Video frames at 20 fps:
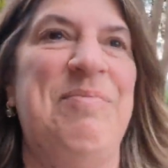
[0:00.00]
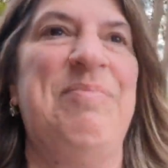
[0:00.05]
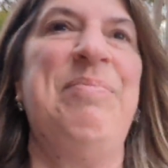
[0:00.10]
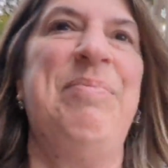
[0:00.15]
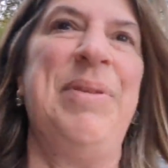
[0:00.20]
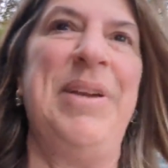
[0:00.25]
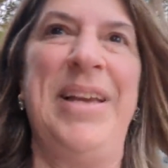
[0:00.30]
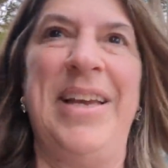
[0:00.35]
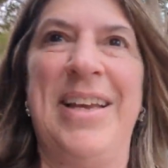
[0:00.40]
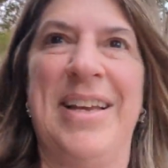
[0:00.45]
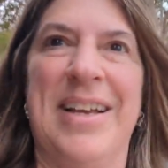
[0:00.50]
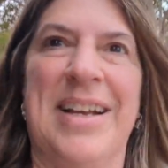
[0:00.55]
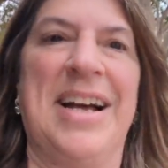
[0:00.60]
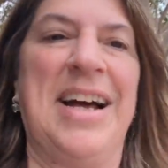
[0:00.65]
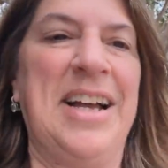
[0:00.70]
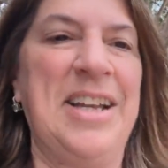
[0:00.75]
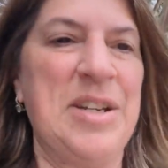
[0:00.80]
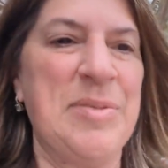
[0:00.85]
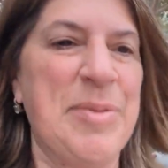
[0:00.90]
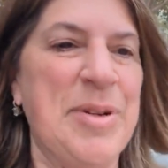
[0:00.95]
being a
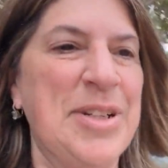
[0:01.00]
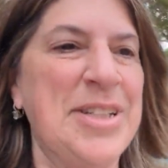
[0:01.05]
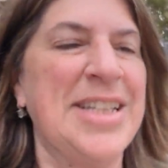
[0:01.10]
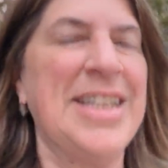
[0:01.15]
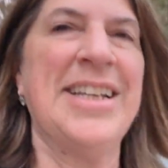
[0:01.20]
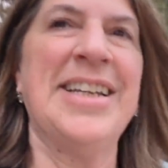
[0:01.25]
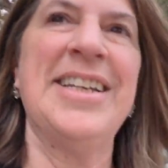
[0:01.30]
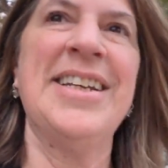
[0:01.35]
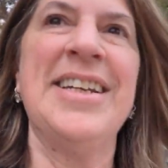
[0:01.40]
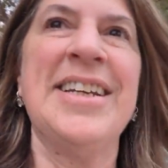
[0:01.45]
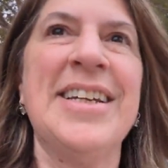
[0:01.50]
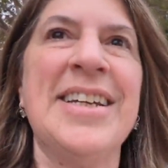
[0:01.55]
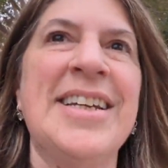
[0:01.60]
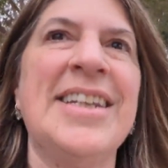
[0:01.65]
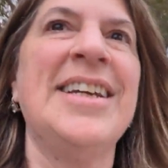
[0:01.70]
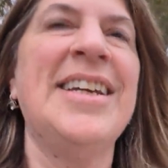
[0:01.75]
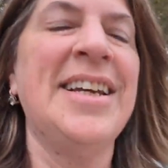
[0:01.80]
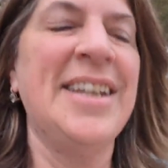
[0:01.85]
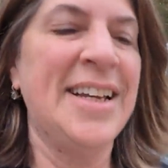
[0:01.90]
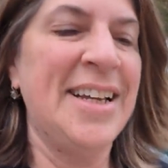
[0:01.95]
kind person
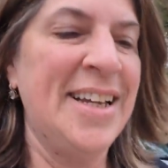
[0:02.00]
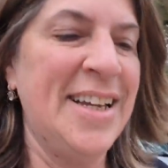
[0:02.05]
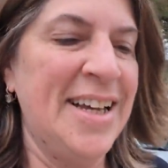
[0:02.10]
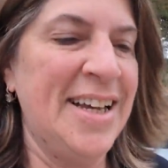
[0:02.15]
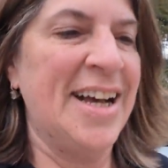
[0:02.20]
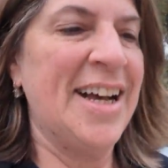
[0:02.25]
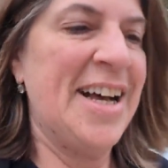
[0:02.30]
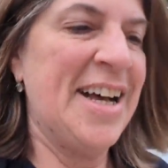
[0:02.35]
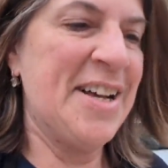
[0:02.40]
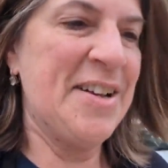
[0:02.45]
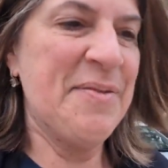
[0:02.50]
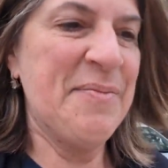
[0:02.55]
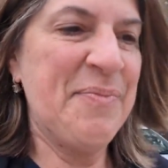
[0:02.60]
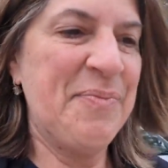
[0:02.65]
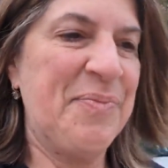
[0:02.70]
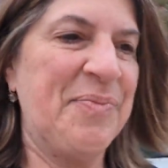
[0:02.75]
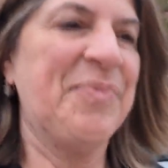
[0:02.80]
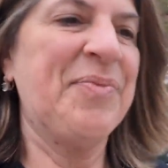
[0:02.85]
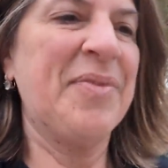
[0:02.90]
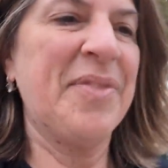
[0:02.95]

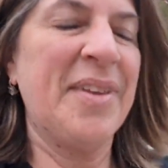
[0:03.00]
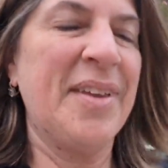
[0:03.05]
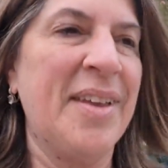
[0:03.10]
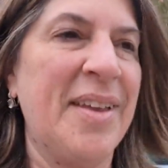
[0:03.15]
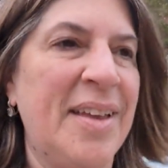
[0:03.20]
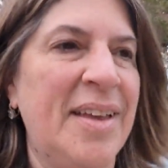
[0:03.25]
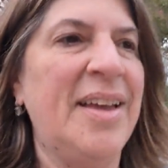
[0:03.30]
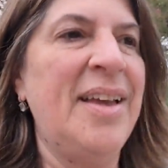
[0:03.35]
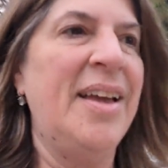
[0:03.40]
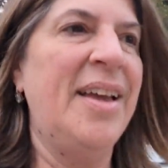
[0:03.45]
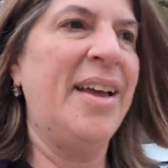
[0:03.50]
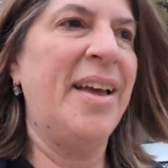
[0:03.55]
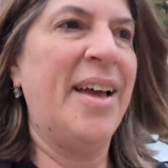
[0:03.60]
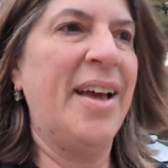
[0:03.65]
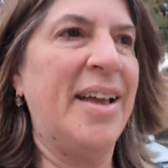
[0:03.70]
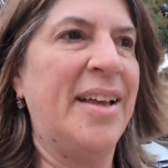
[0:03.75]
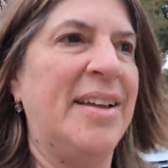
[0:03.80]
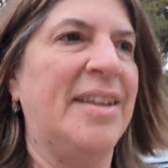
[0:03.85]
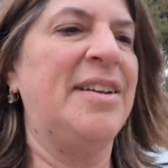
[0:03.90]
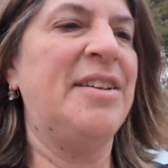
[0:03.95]
um,
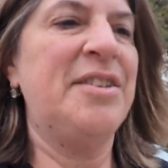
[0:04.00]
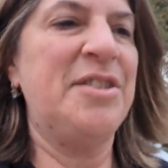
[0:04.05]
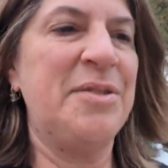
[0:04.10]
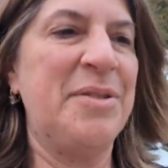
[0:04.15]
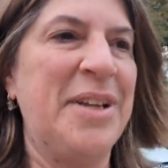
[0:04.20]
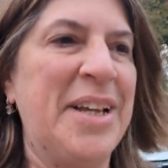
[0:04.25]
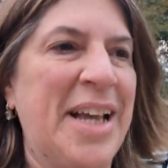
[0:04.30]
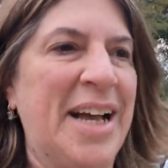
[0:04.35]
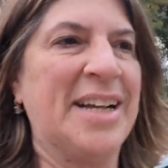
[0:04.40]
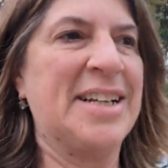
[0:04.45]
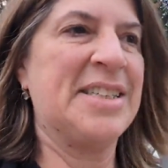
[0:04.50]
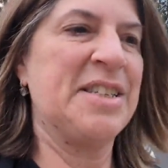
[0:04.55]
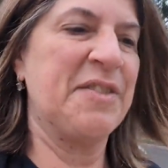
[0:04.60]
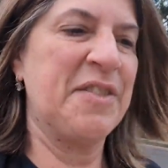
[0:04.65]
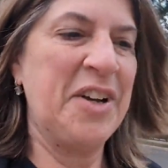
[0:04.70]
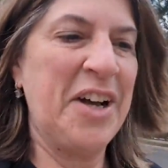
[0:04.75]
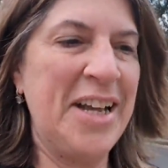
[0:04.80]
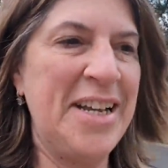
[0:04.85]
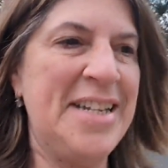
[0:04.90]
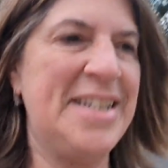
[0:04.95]
and doing acts of
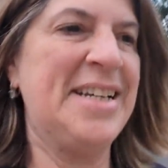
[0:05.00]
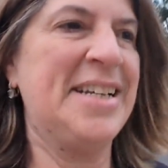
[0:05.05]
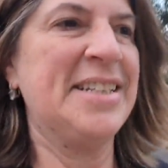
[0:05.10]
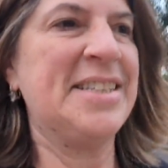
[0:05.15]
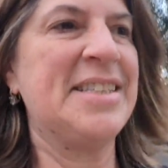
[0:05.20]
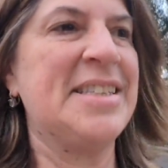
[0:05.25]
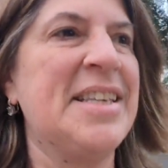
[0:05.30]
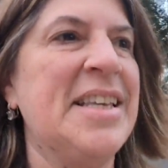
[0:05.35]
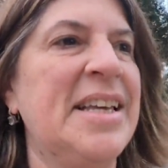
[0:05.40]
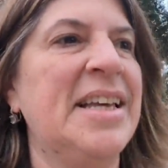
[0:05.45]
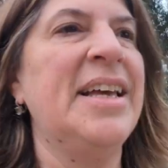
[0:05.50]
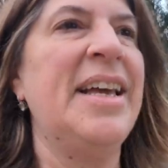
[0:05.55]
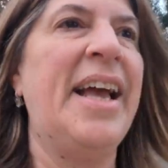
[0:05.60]
kindness.